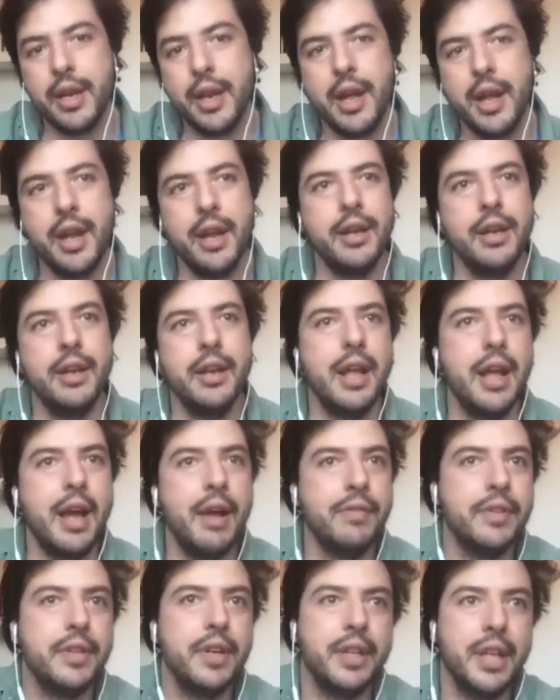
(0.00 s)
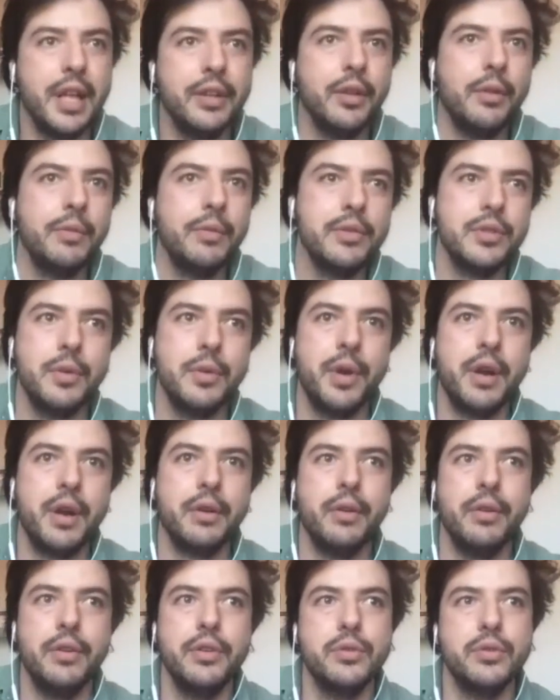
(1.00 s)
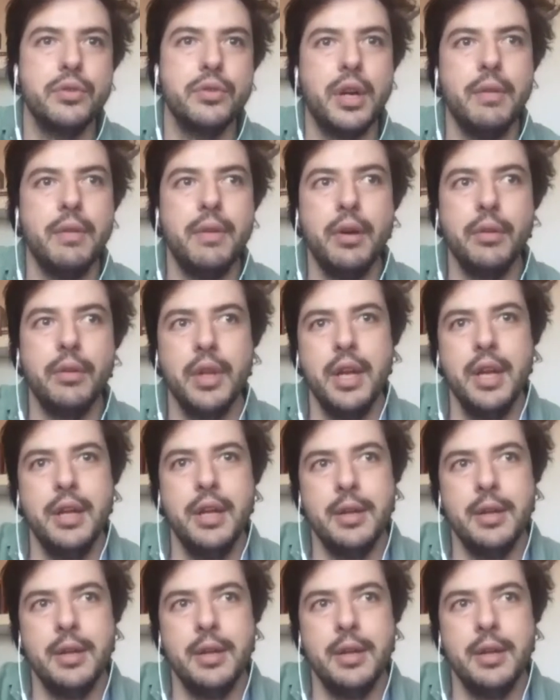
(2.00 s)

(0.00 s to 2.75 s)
and after that, obviously, we are going to talk about